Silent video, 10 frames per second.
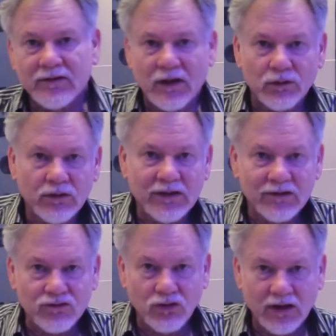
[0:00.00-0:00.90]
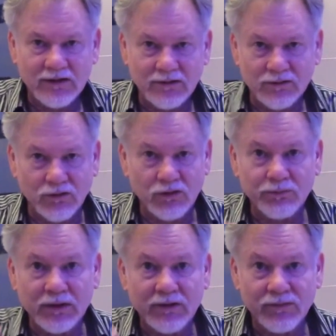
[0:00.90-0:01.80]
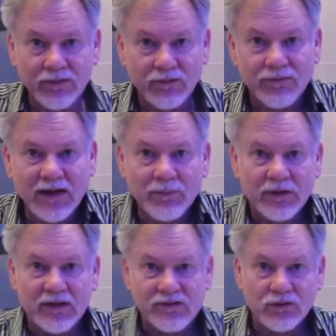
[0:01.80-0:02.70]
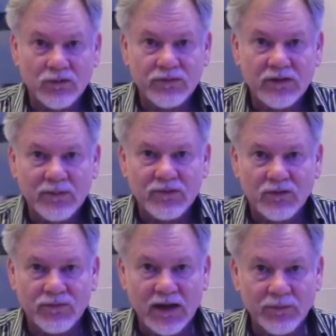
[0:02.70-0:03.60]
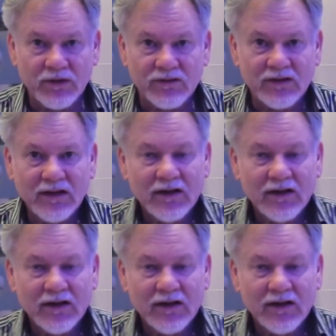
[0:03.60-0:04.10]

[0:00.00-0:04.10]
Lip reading: not only tried to earn money for their families, and oftentimes their families